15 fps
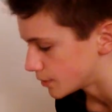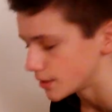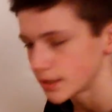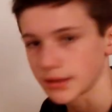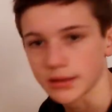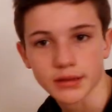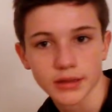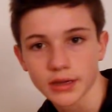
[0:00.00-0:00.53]

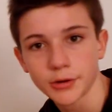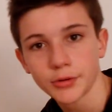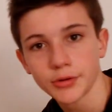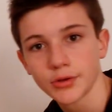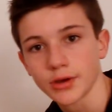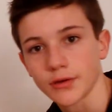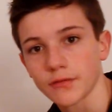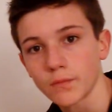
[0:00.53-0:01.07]
that there
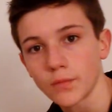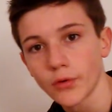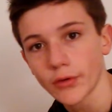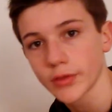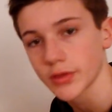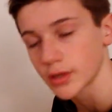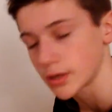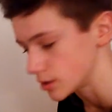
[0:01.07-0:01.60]
you have
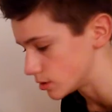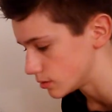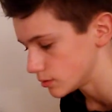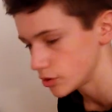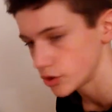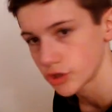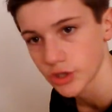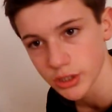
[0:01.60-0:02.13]
more than
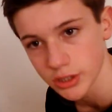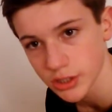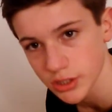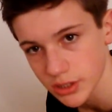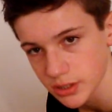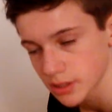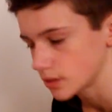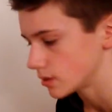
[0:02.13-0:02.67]

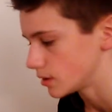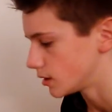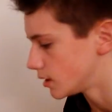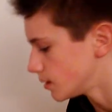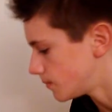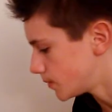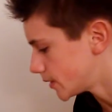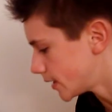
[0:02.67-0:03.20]
just
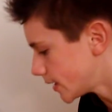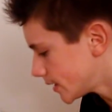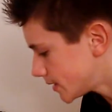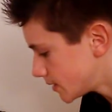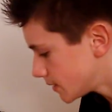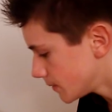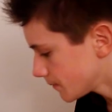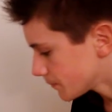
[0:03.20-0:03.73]
a
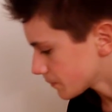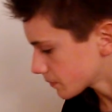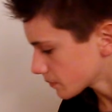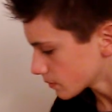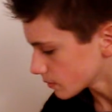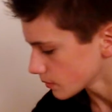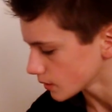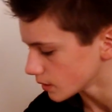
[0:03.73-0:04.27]
blade,
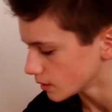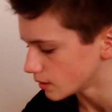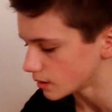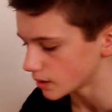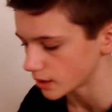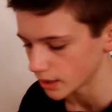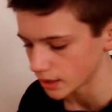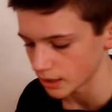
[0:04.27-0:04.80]

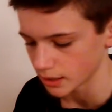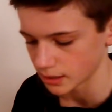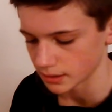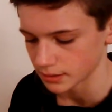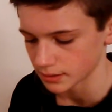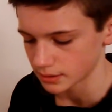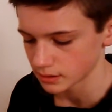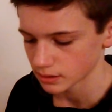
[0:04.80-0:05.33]

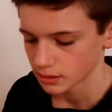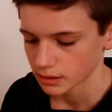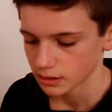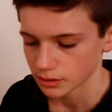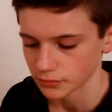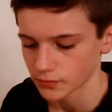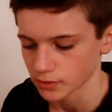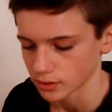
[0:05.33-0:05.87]
and
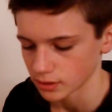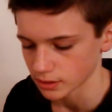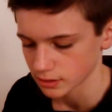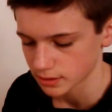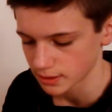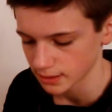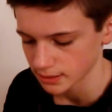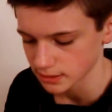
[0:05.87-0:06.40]
you've
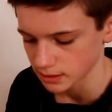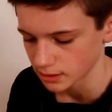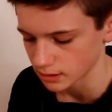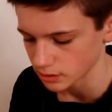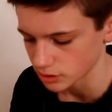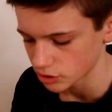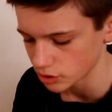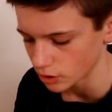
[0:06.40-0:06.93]
got things
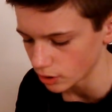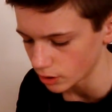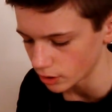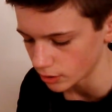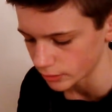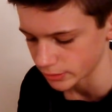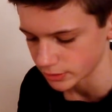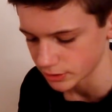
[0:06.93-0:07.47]
like a
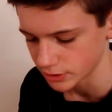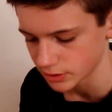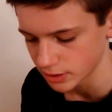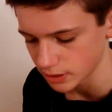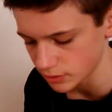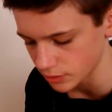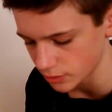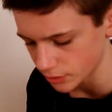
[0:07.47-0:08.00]
saw or
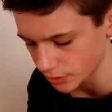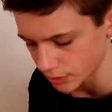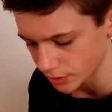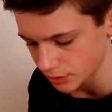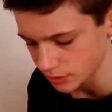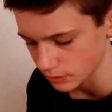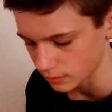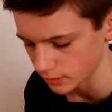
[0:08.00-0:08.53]

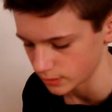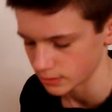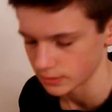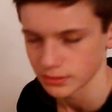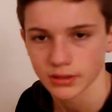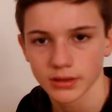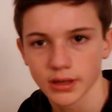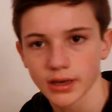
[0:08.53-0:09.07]
scissors or
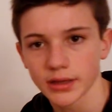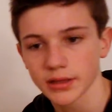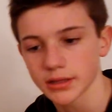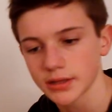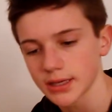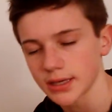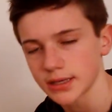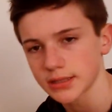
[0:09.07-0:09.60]
other
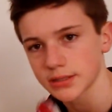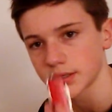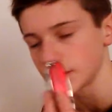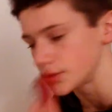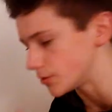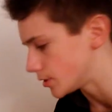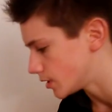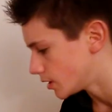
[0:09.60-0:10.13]
things
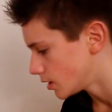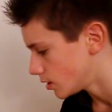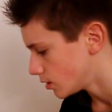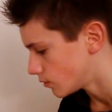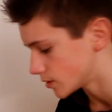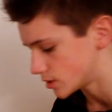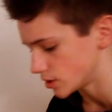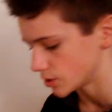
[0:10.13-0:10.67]
here,
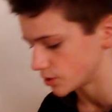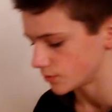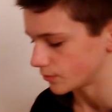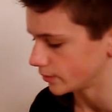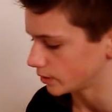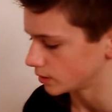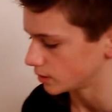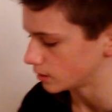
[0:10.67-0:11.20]
which is
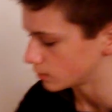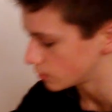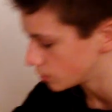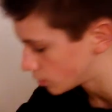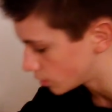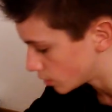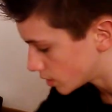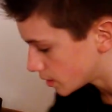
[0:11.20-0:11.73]
really
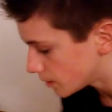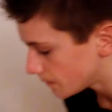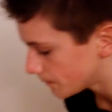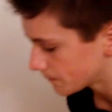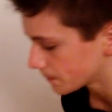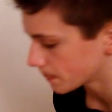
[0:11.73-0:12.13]
good.